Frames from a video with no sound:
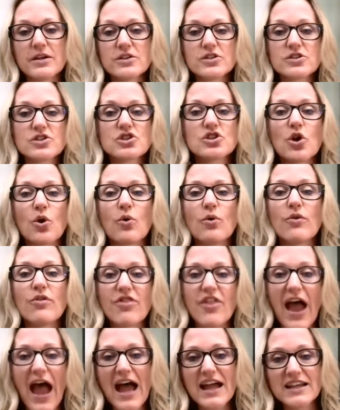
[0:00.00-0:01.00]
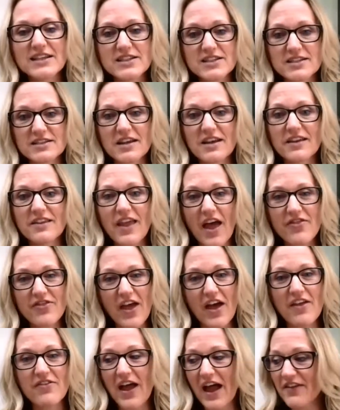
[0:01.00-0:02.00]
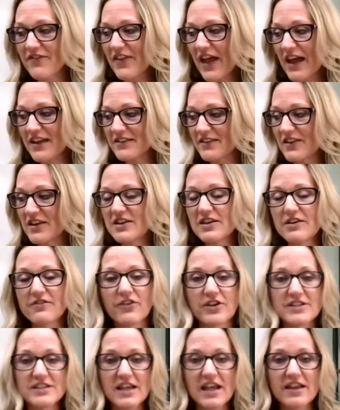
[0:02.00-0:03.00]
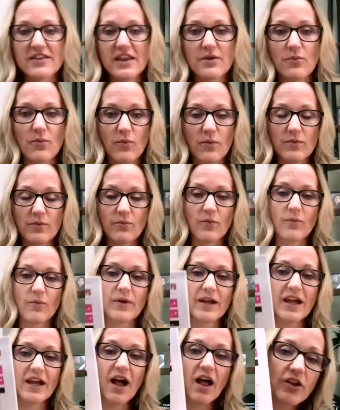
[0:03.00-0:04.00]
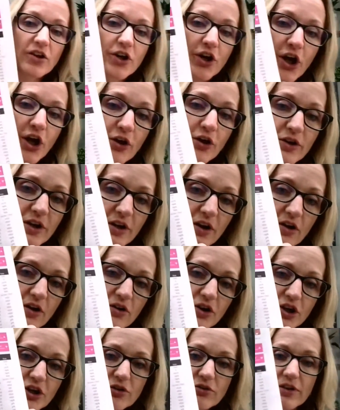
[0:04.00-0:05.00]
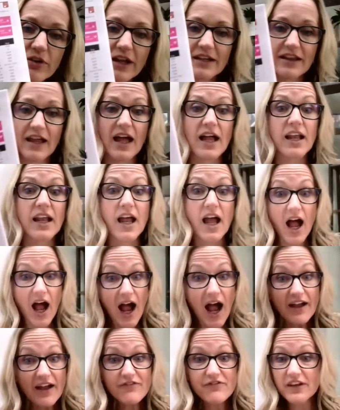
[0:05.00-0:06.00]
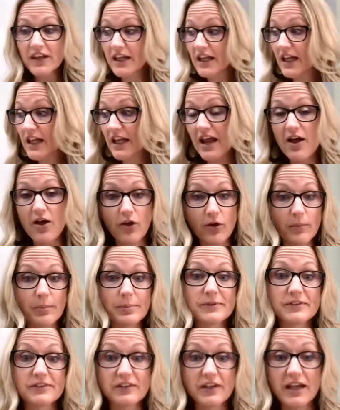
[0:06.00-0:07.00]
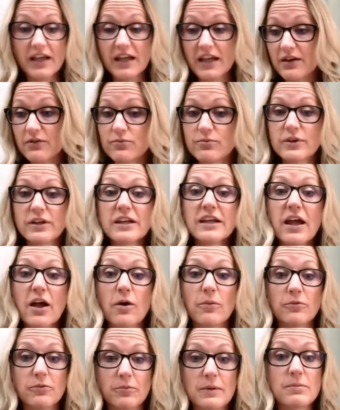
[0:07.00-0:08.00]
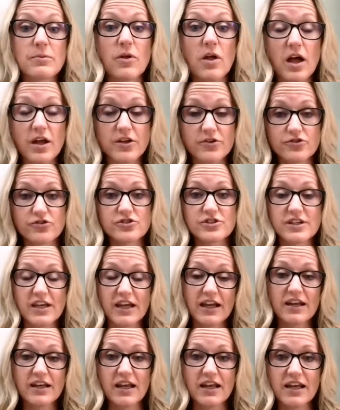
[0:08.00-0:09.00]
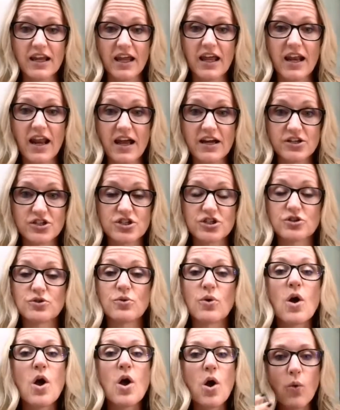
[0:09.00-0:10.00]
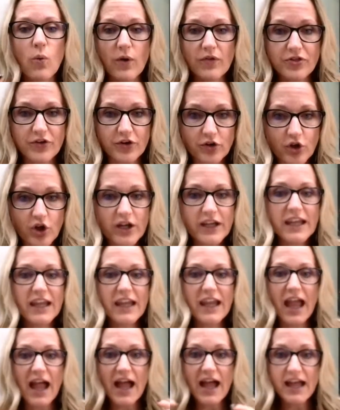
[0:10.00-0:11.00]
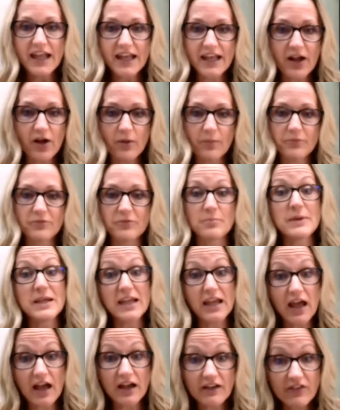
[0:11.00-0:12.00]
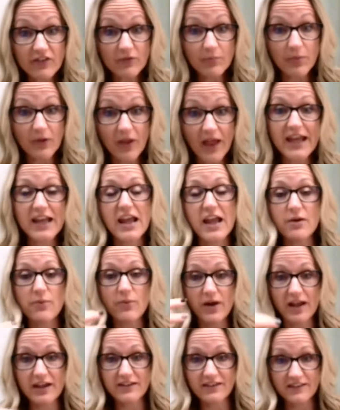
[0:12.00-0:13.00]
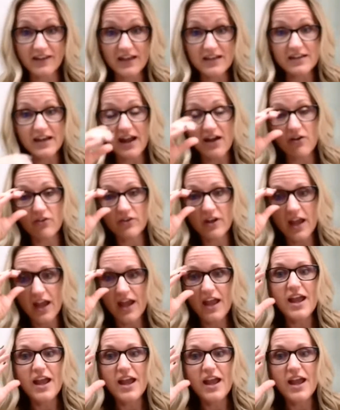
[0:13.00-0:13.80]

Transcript: So that's the difference. And then when we color code it all cute like that, I feel like it really helps people understand and connect to what they're looking at. It helps me explain it when I sit down.